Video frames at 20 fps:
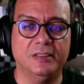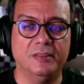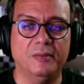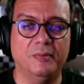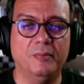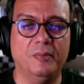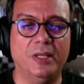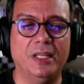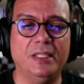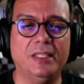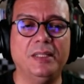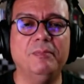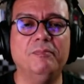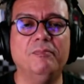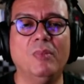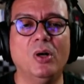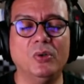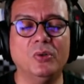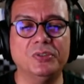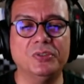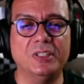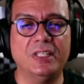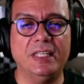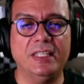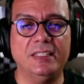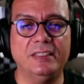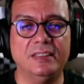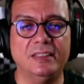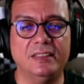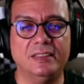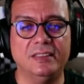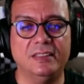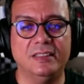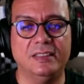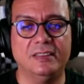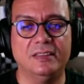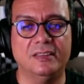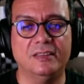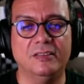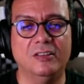But in most cases
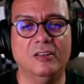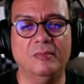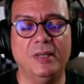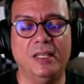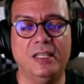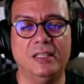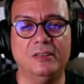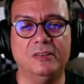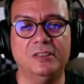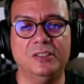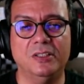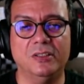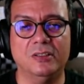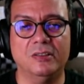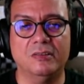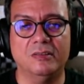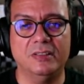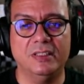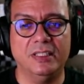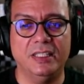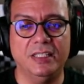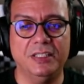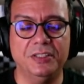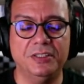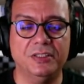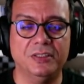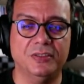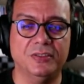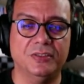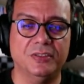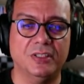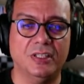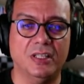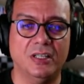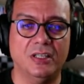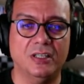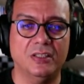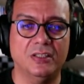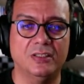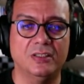is no matter your credentials
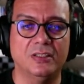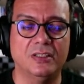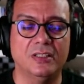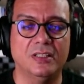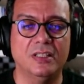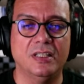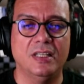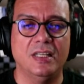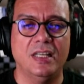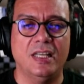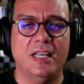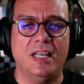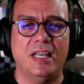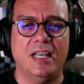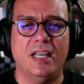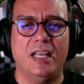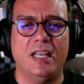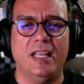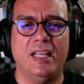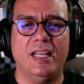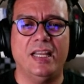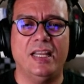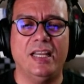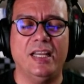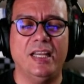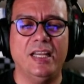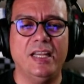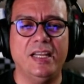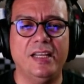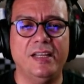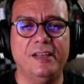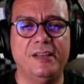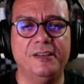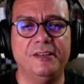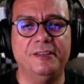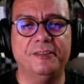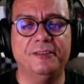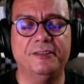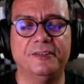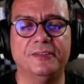are,
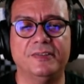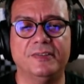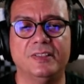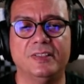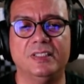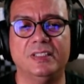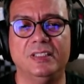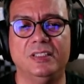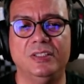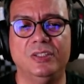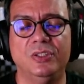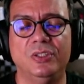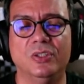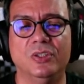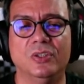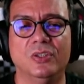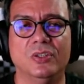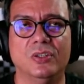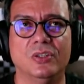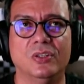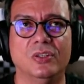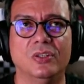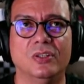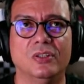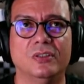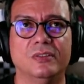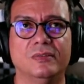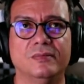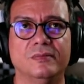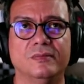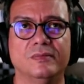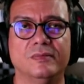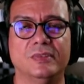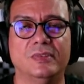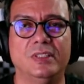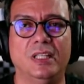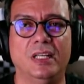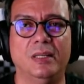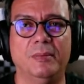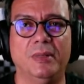if your
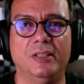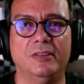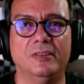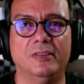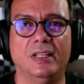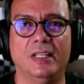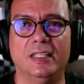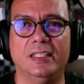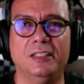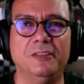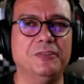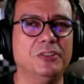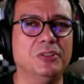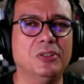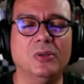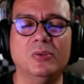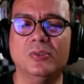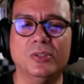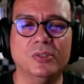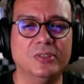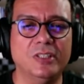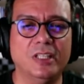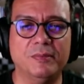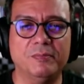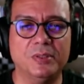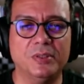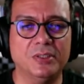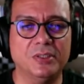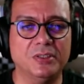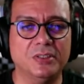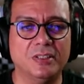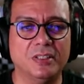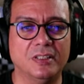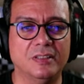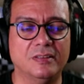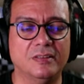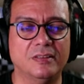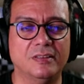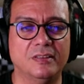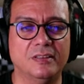the amount, like if you don't know that
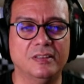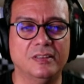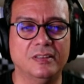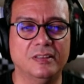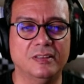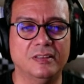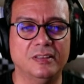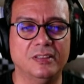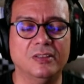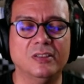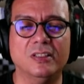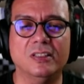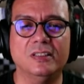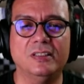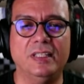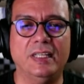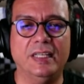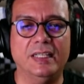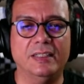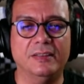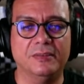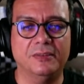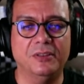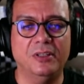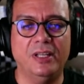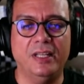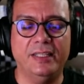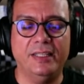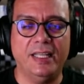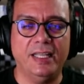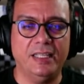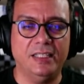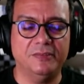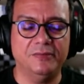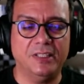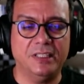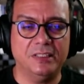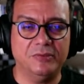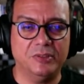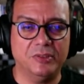person, you're gonna take that
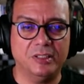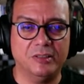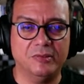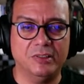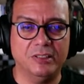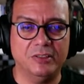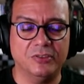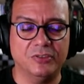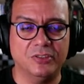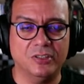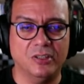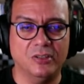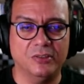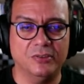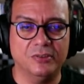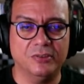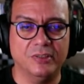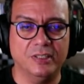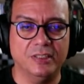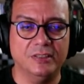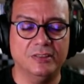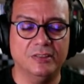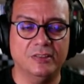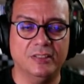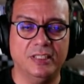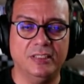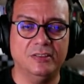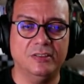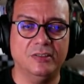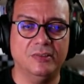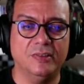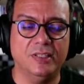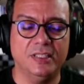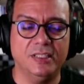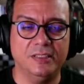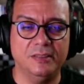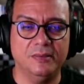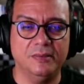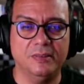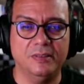advice with a grain of salt, right? So that's
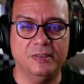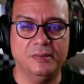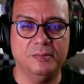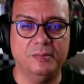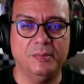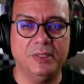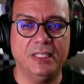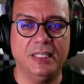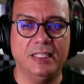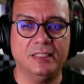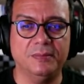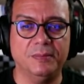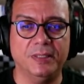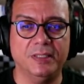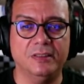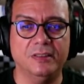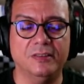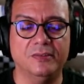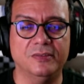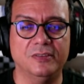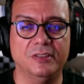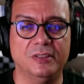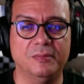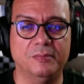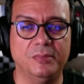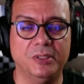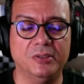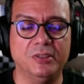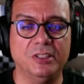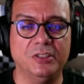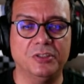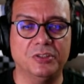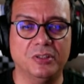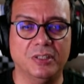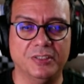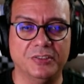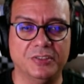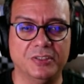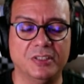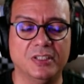already a big aspect of the building
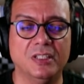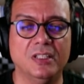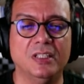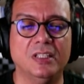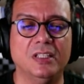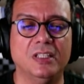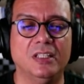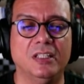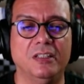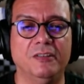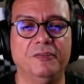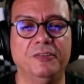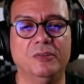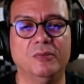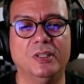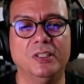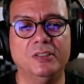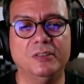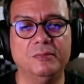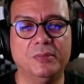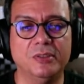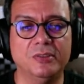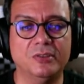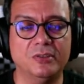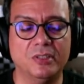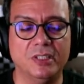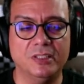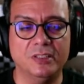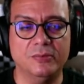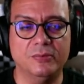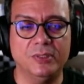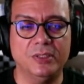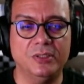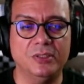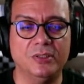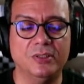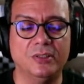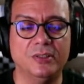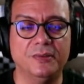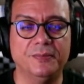trust. If you want to build trust with
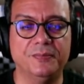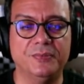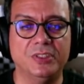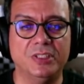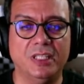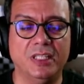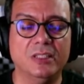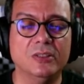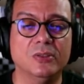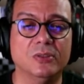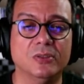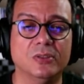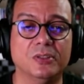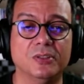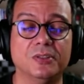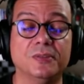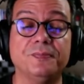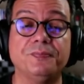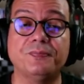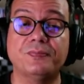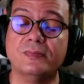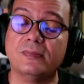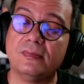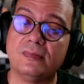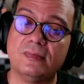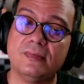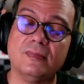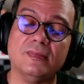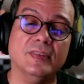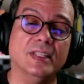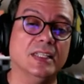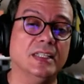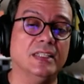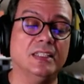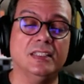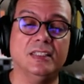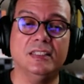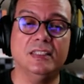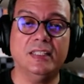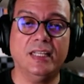your stakeholders,
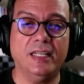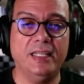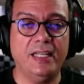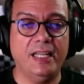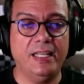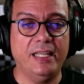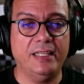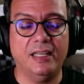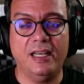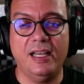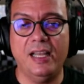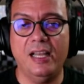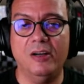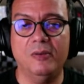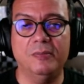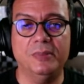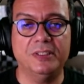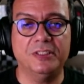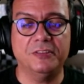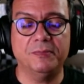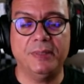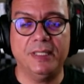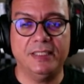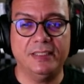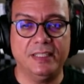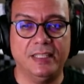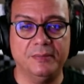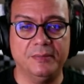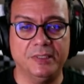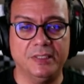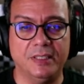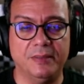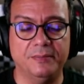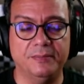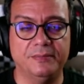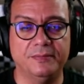you cannot help but spend time with them.